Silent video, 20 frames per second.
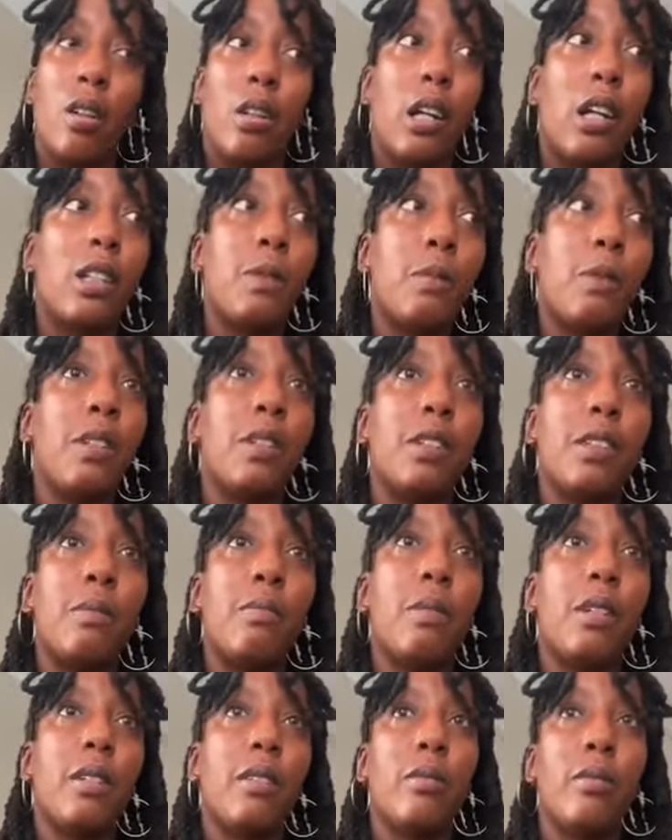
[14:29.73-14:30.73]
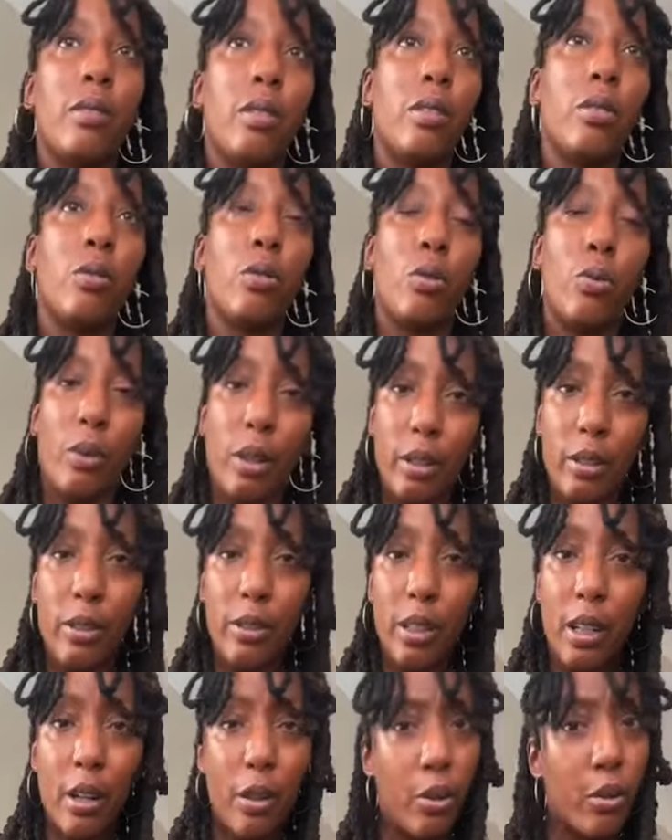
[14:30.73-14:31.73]
That's because men who are
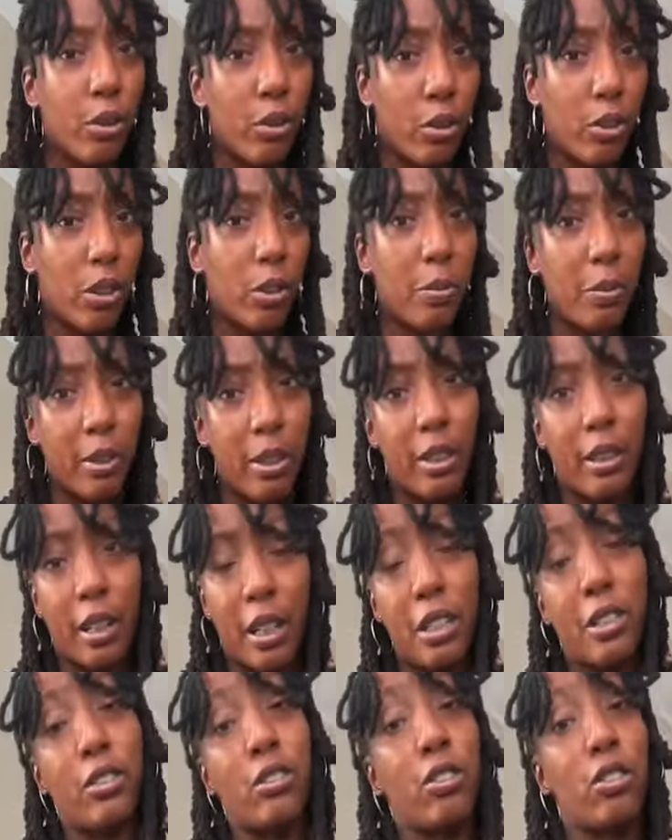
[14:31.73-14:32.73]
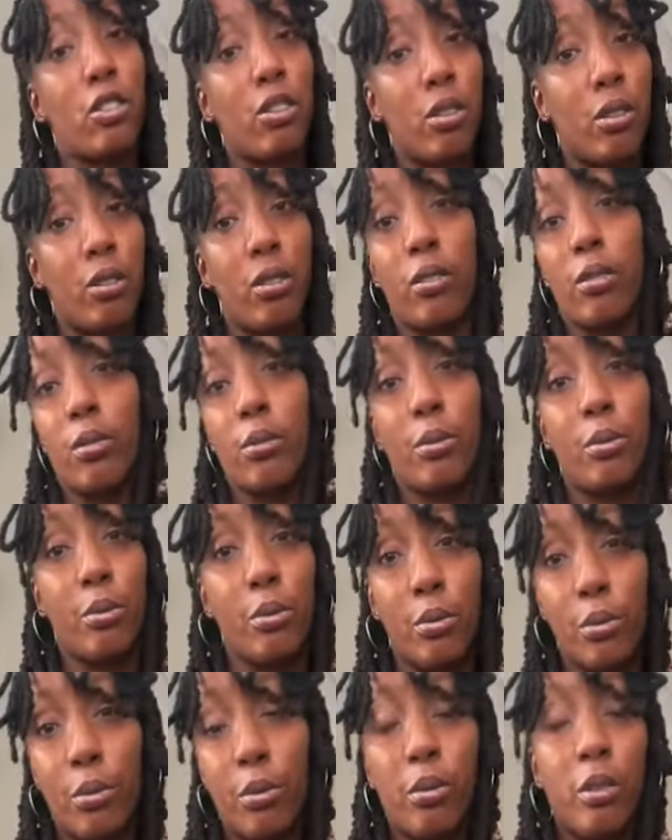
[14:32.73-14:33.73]
wound out are usually pretty nice and chill and
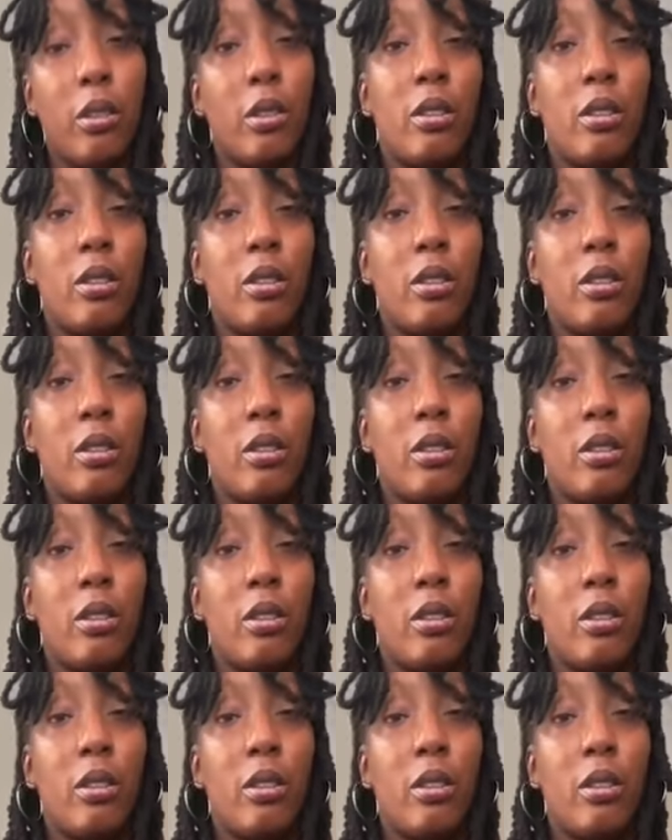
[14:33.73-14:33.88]
cool,